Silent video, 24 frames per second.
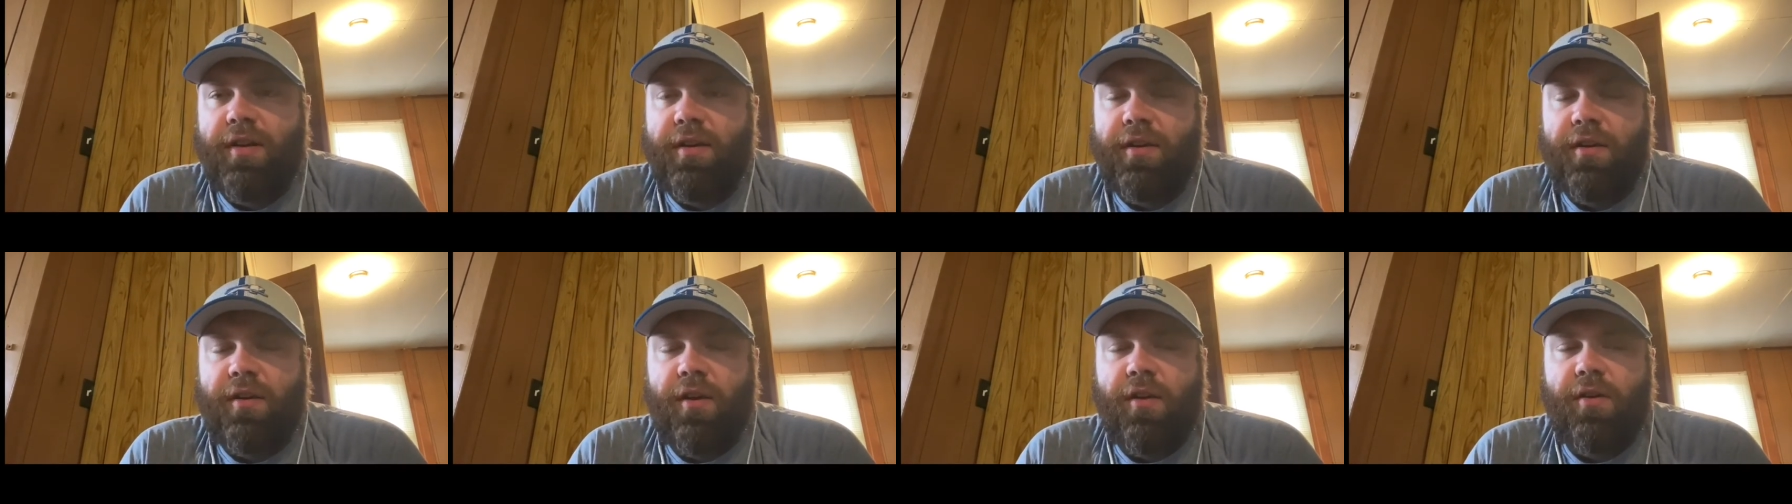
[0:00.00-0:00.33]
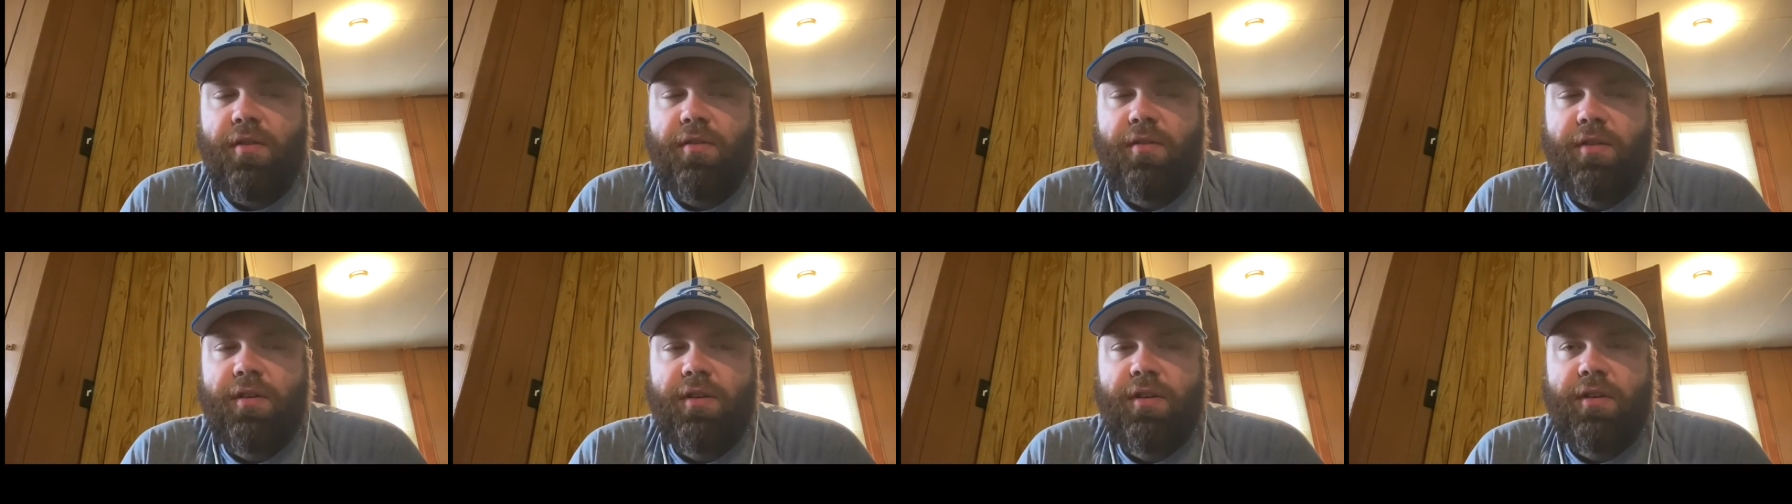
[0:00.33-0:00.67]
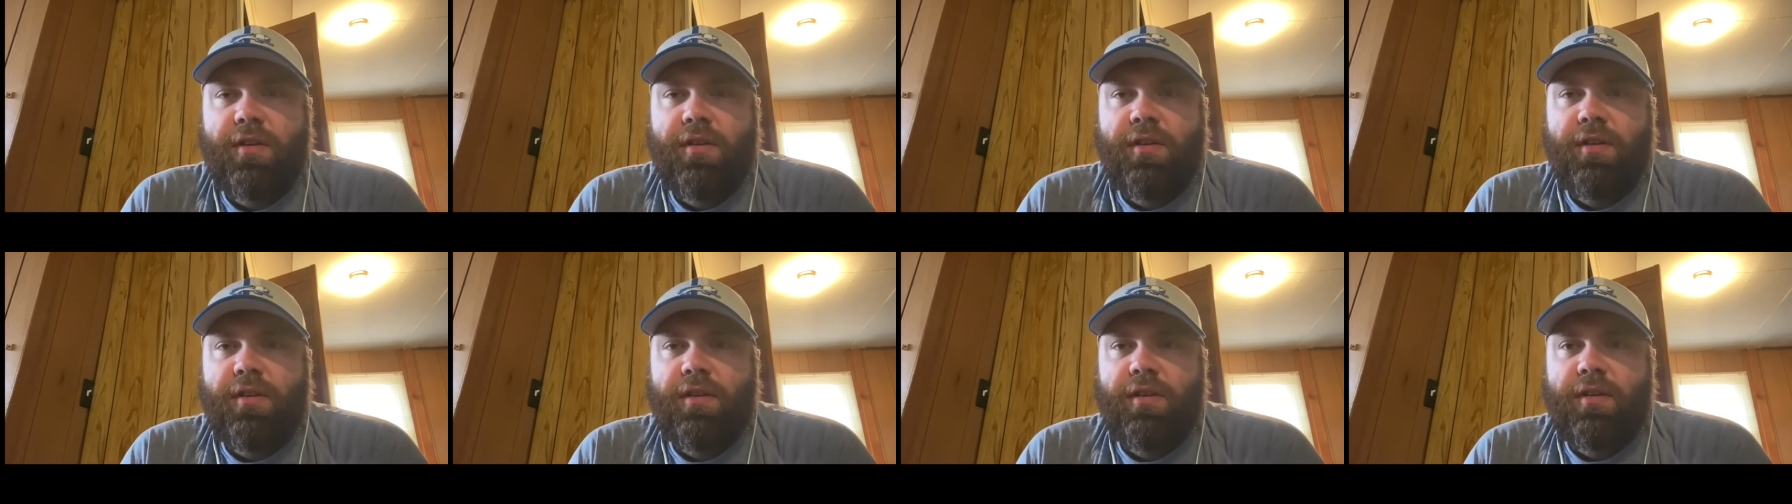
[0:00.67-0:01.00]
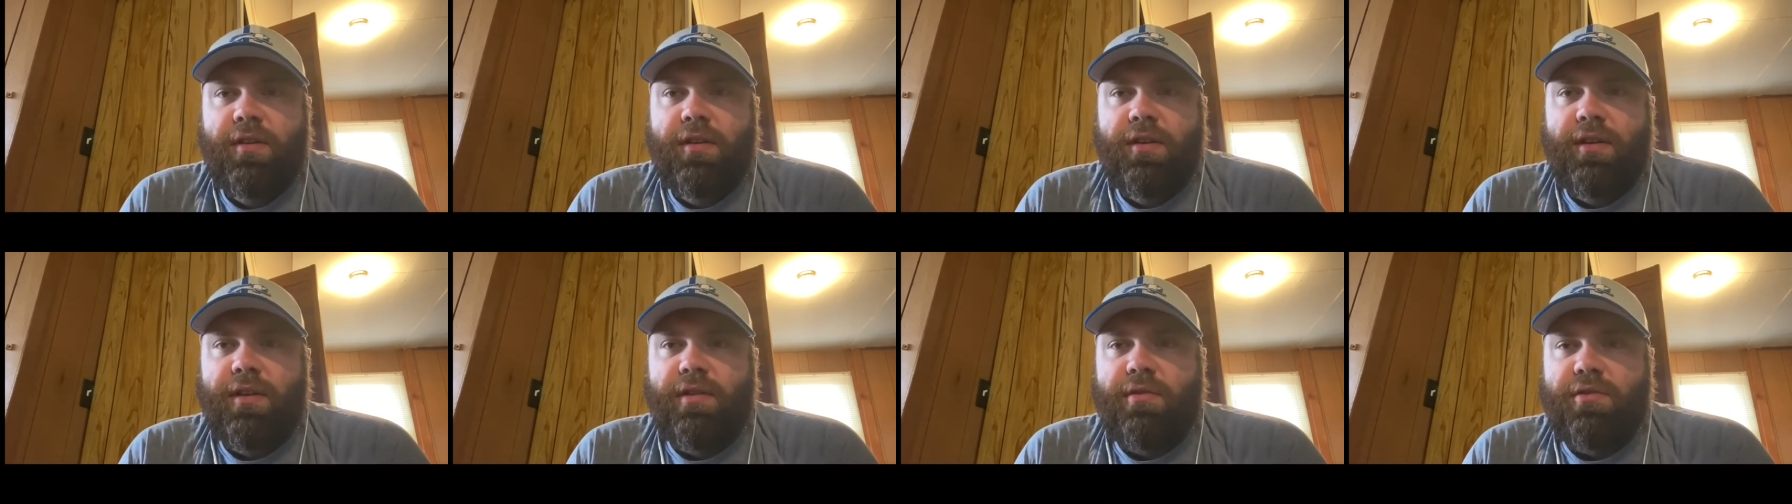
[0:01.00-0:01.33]
It
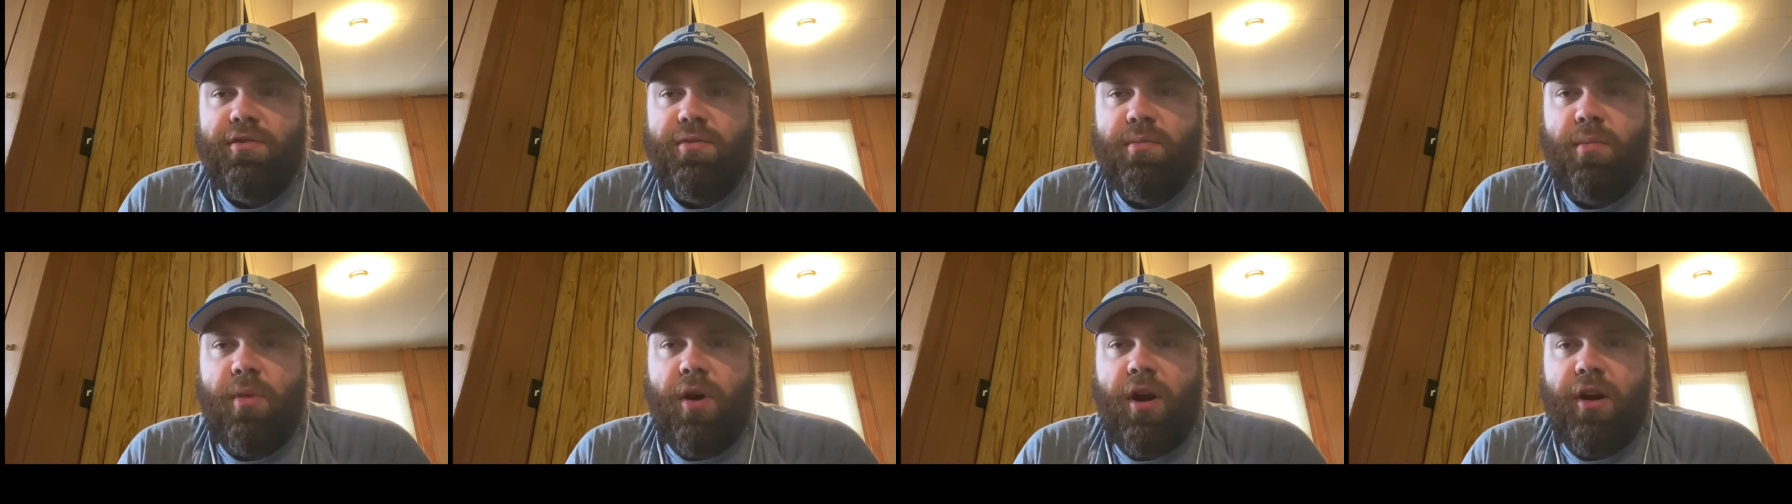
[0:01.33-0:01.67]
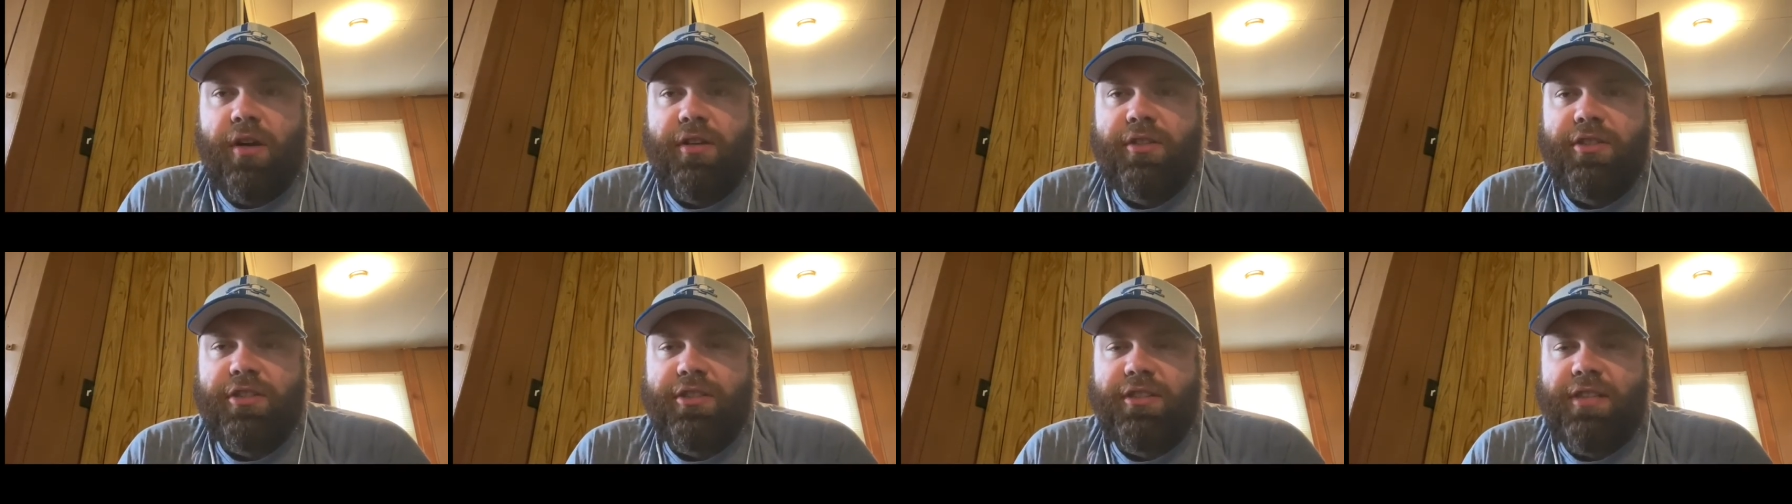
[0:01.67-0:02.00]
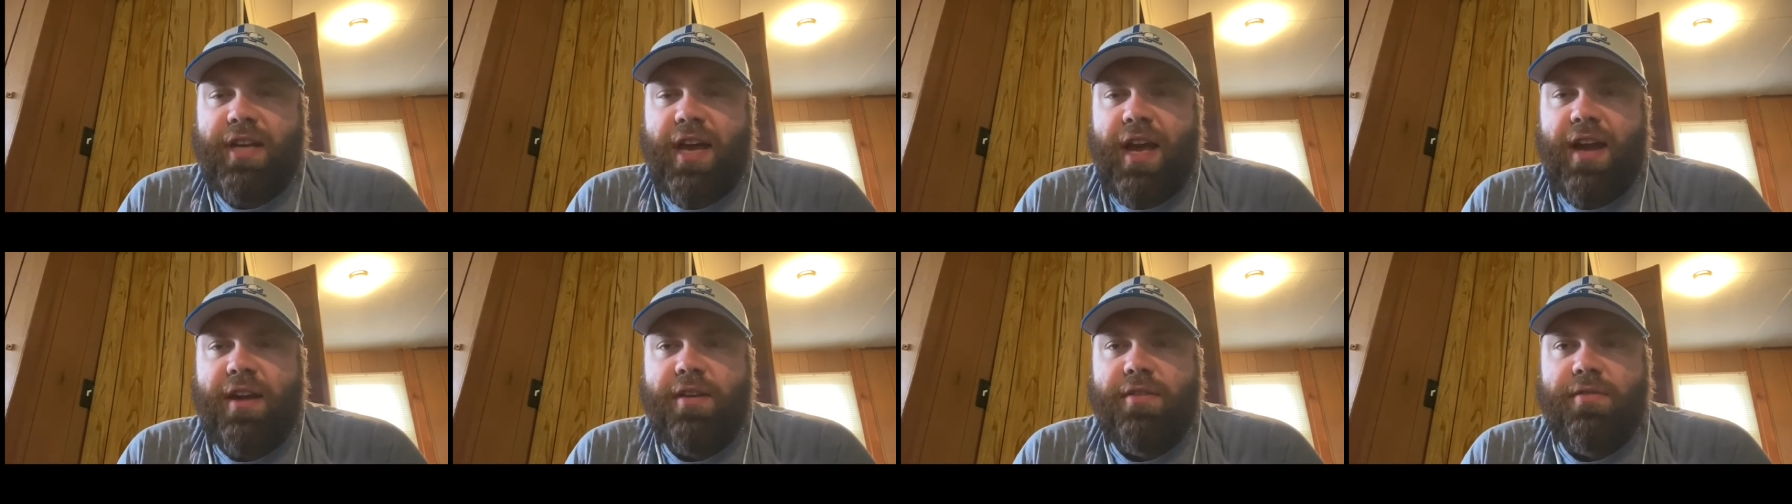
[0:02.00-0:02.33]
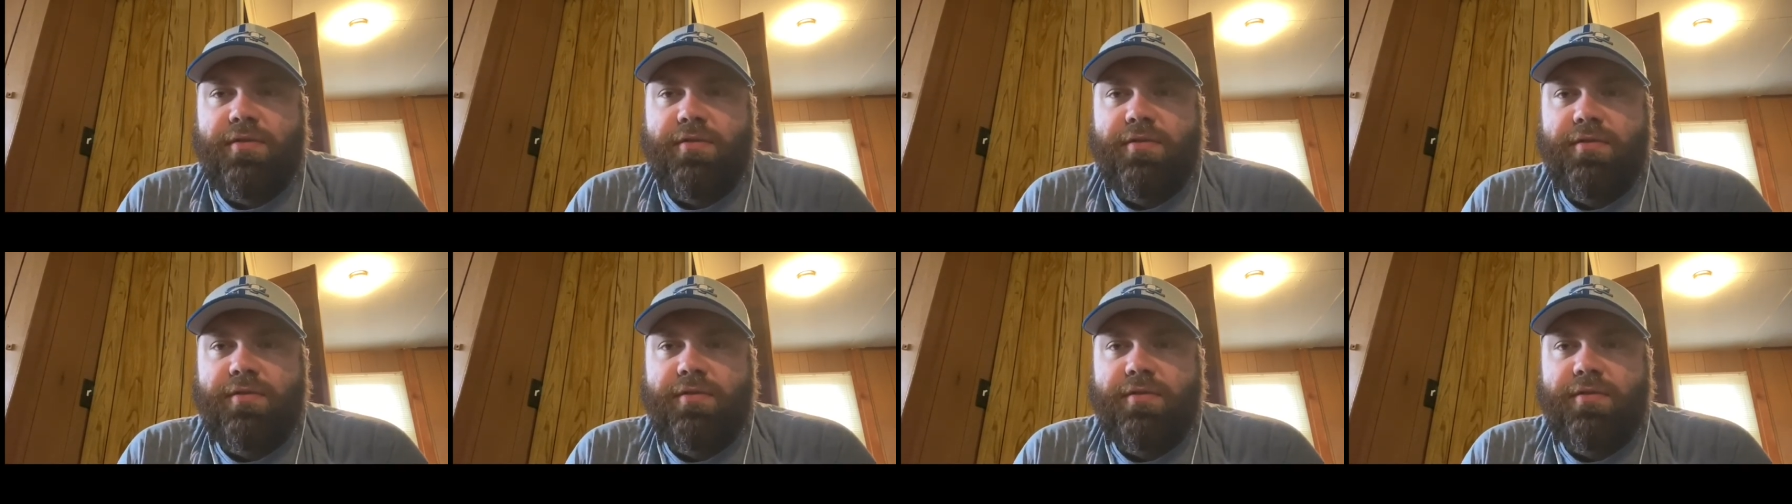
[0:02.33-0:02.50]
was Mark just kind of